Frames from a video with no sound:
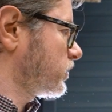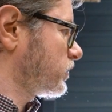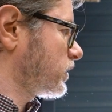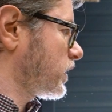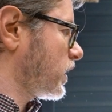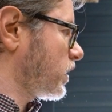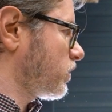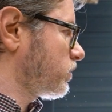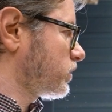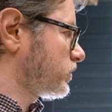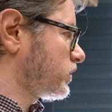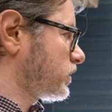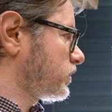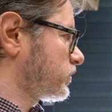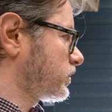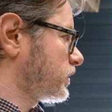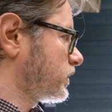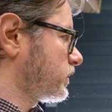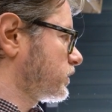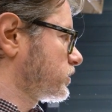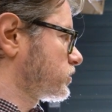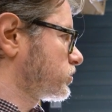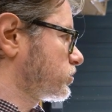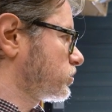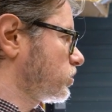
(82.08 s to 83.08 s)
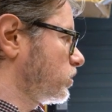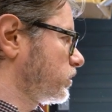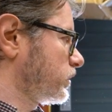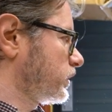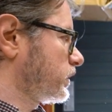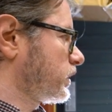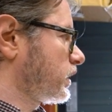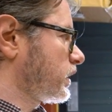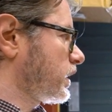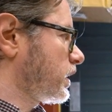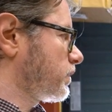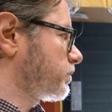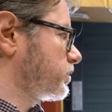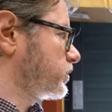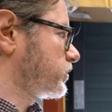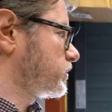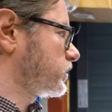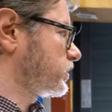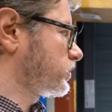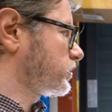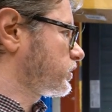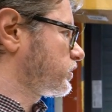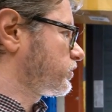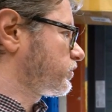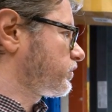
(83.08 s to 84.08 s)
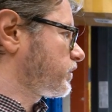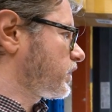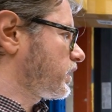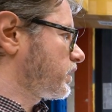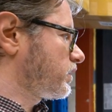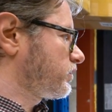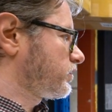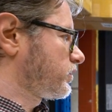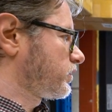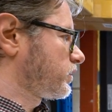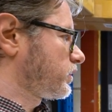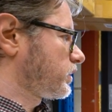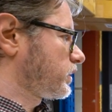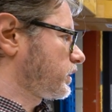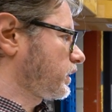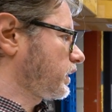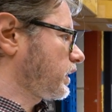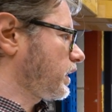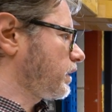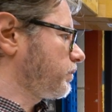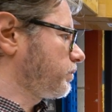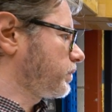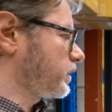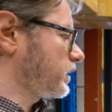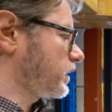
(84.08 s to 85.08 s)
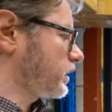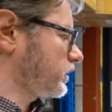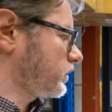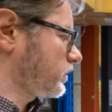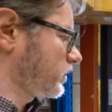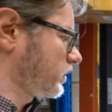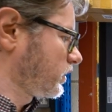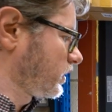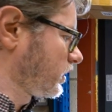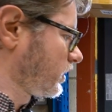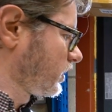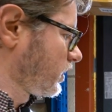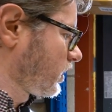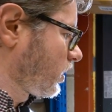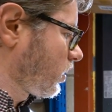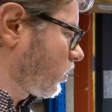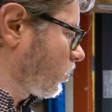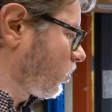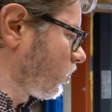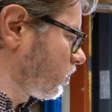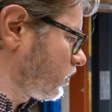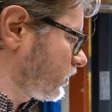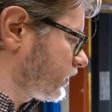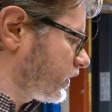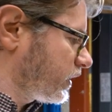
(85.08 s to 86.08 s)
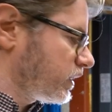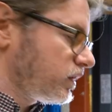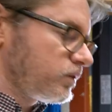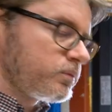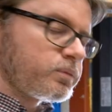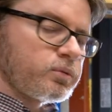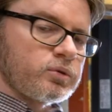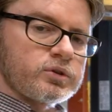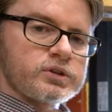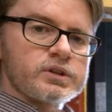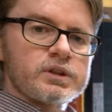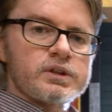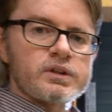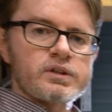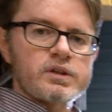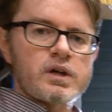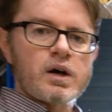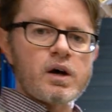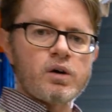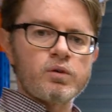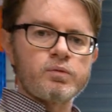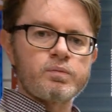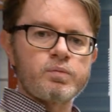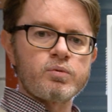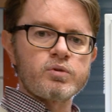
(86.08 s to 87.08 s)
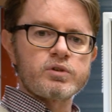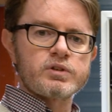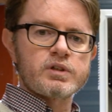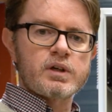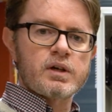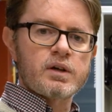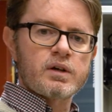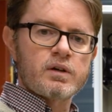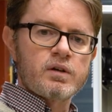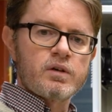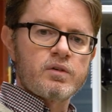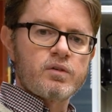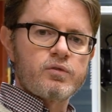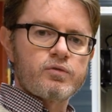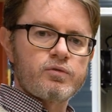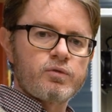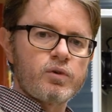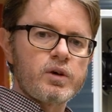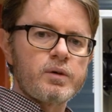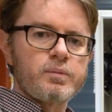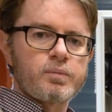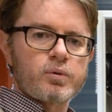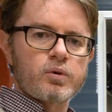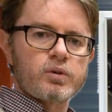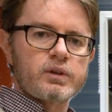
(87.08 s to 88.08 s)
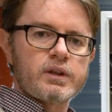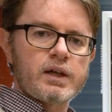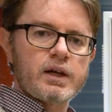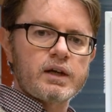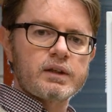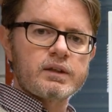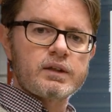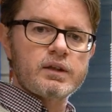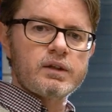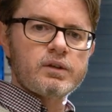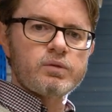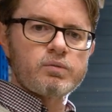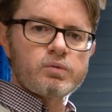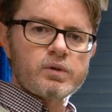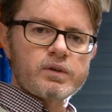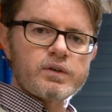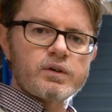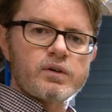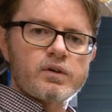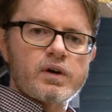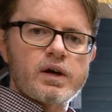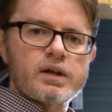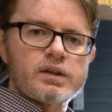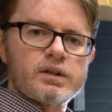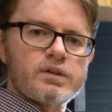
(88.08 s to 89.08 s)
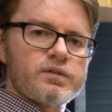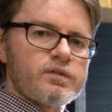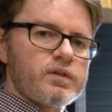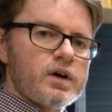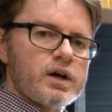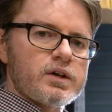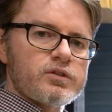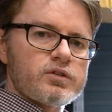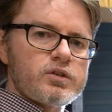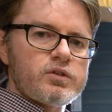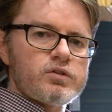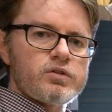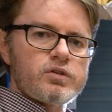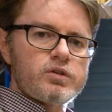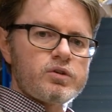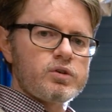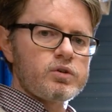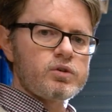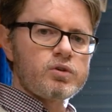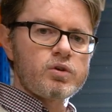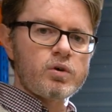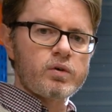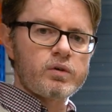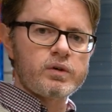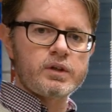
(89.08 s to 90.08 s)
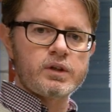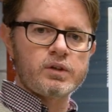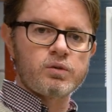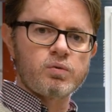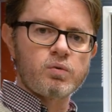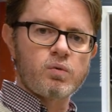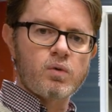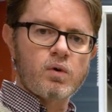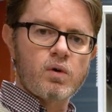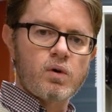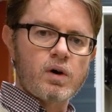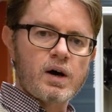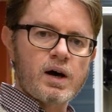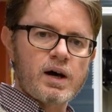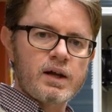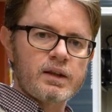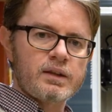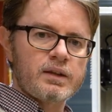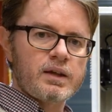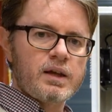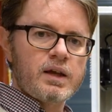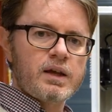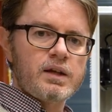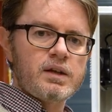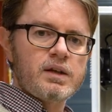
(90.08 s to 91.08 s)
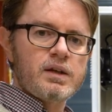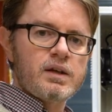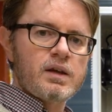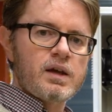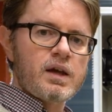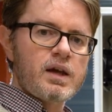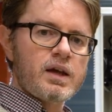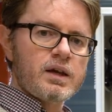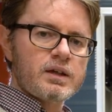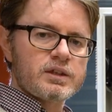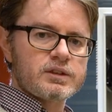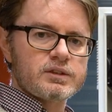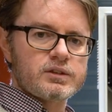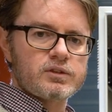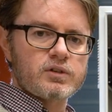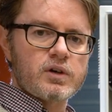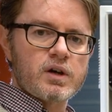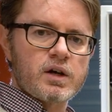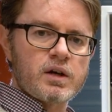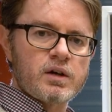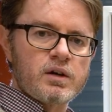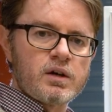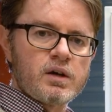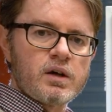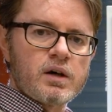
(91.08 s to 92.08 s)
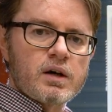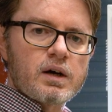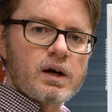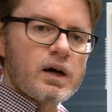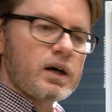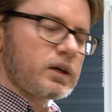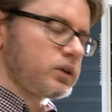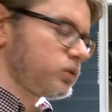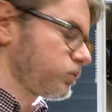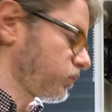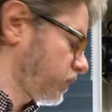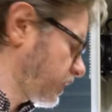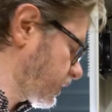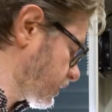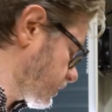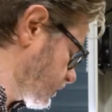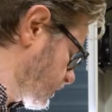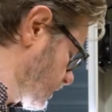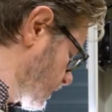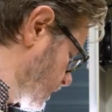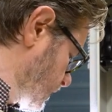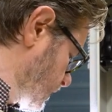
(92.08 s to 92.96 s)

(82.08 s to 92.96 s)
is now, as I said, installed in an IP65 uh, cabinet. All the inputs and outputs are fully protected with the right devices. You don't need to add any extra hardware